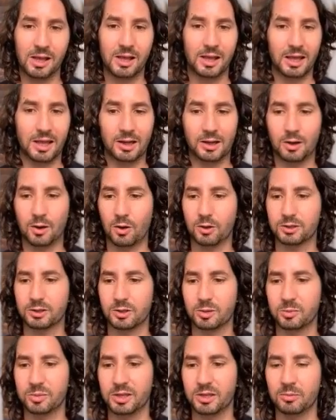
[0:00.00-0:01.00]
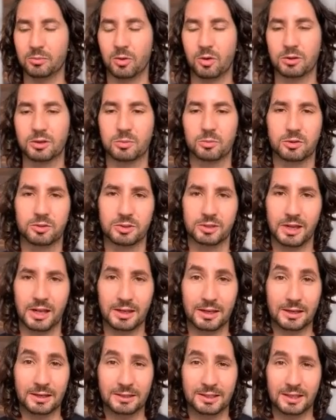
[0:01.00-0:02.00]
It can also be multiple
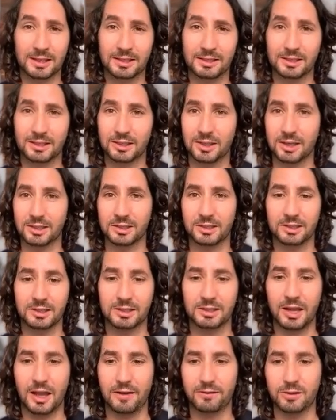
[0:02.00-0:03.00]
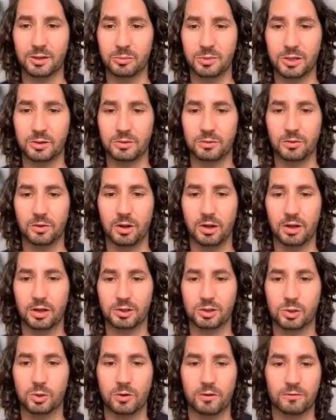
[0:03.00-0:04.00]
sentences. It doesn't just have to be a
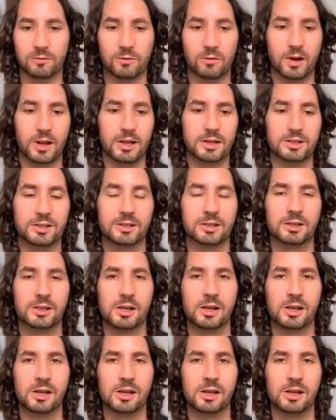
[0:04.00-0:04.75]
short phrase.